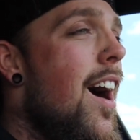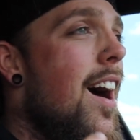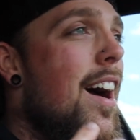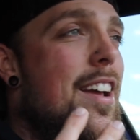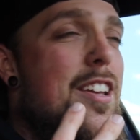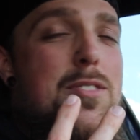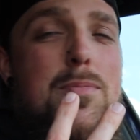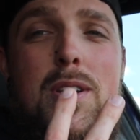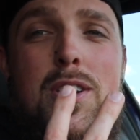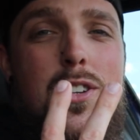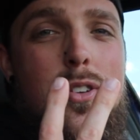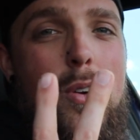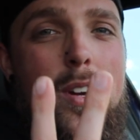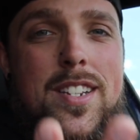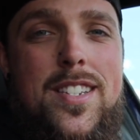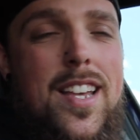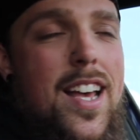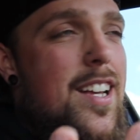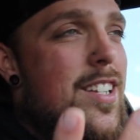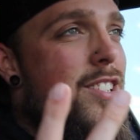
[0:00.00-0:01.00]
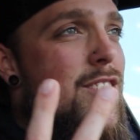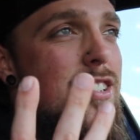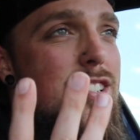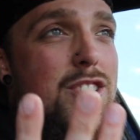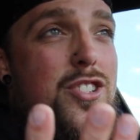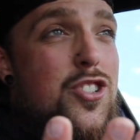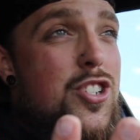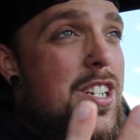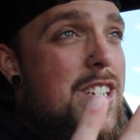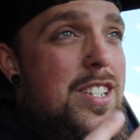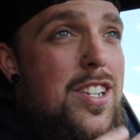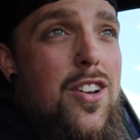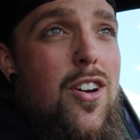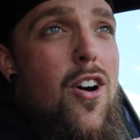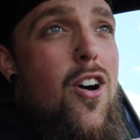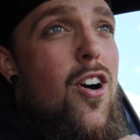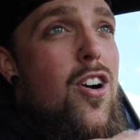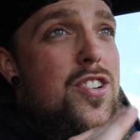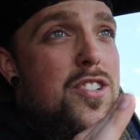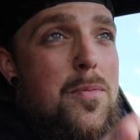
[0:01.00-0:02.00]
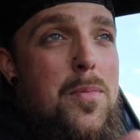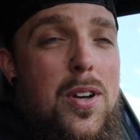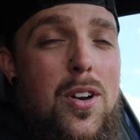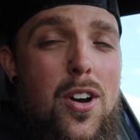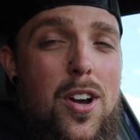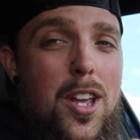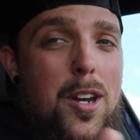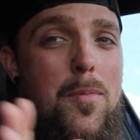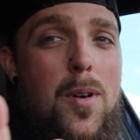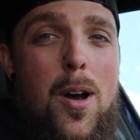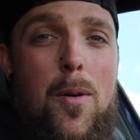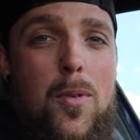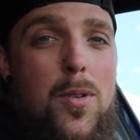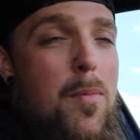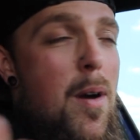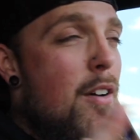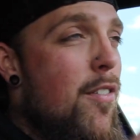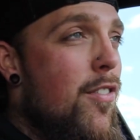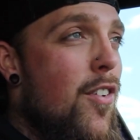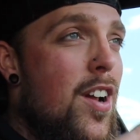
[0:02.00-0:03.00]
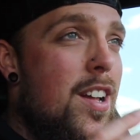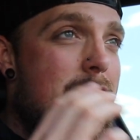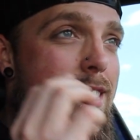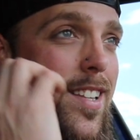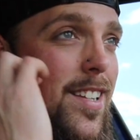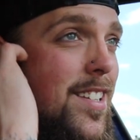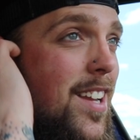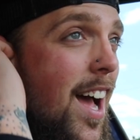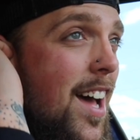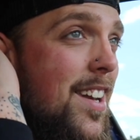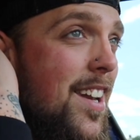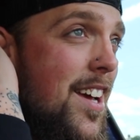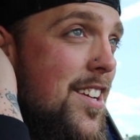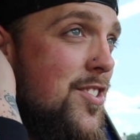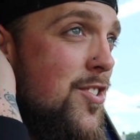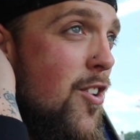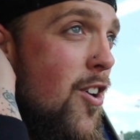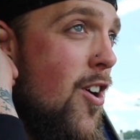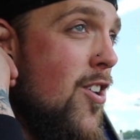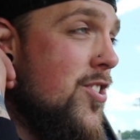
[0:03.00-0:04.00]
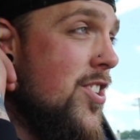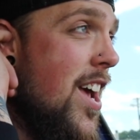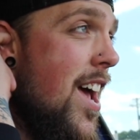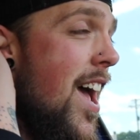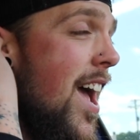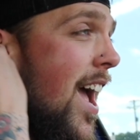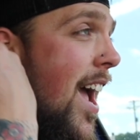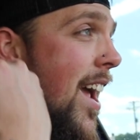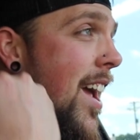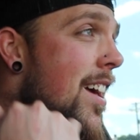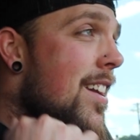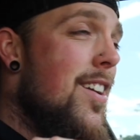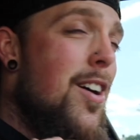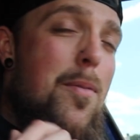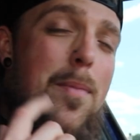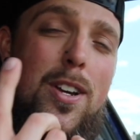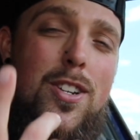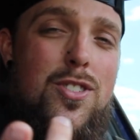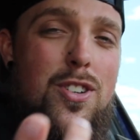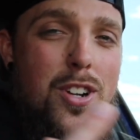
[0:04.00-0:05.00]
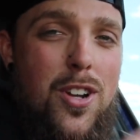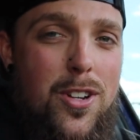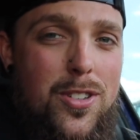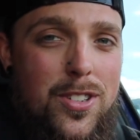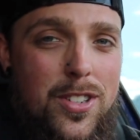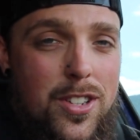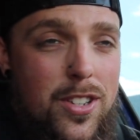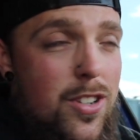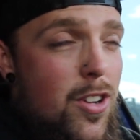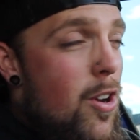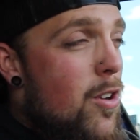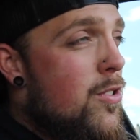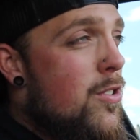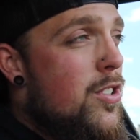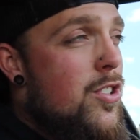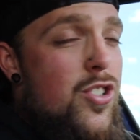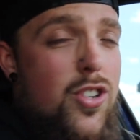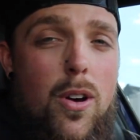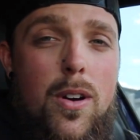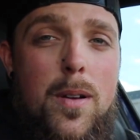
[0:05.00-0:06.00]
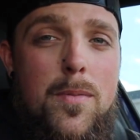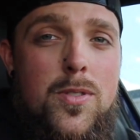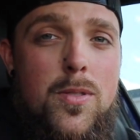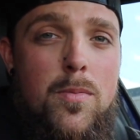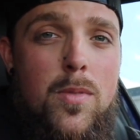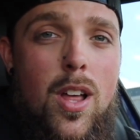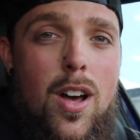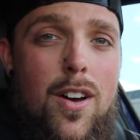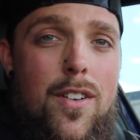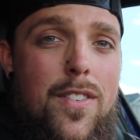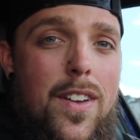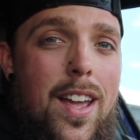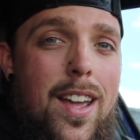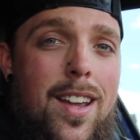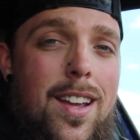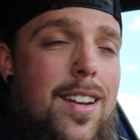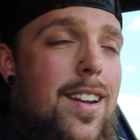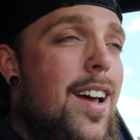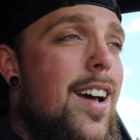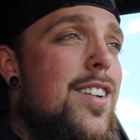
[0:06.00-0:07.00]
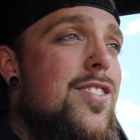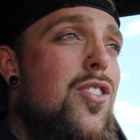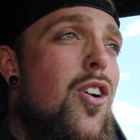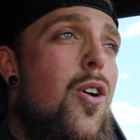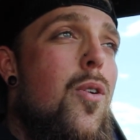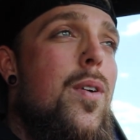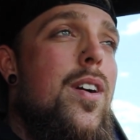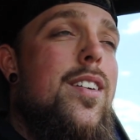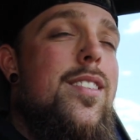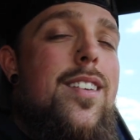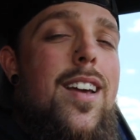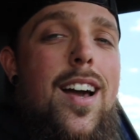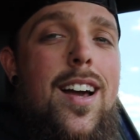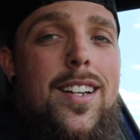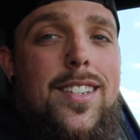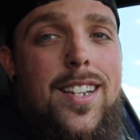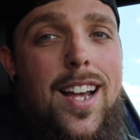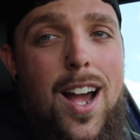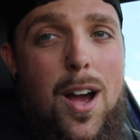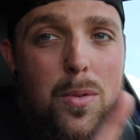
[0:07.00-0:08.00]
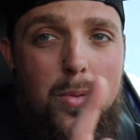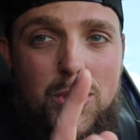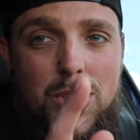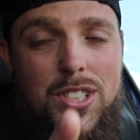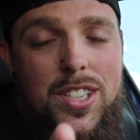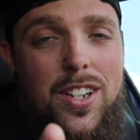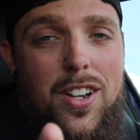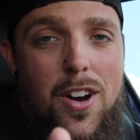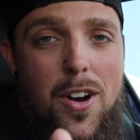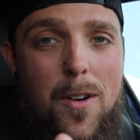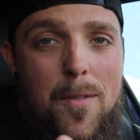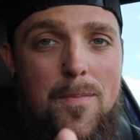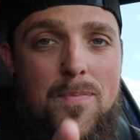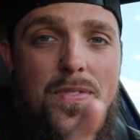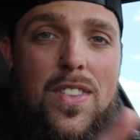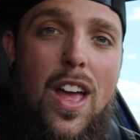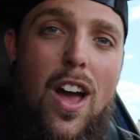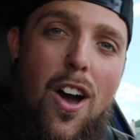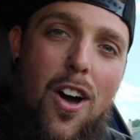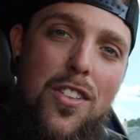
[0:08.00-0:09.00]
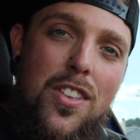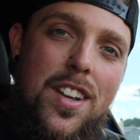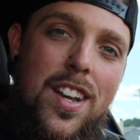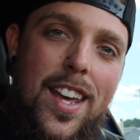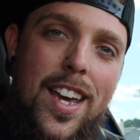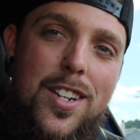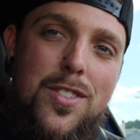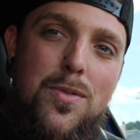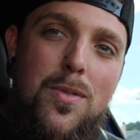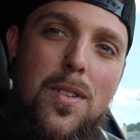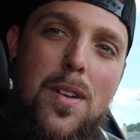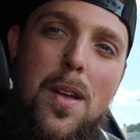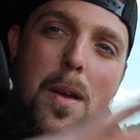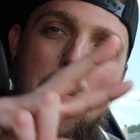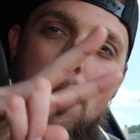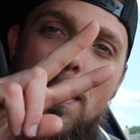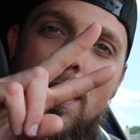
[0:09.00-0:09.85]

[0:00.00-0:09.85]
He's been doing Teslas, GTRs. I've been hooking him up with my friends that got nice cars. And make sure to go show him some love. And as always, guys, I will see y'all on the next one.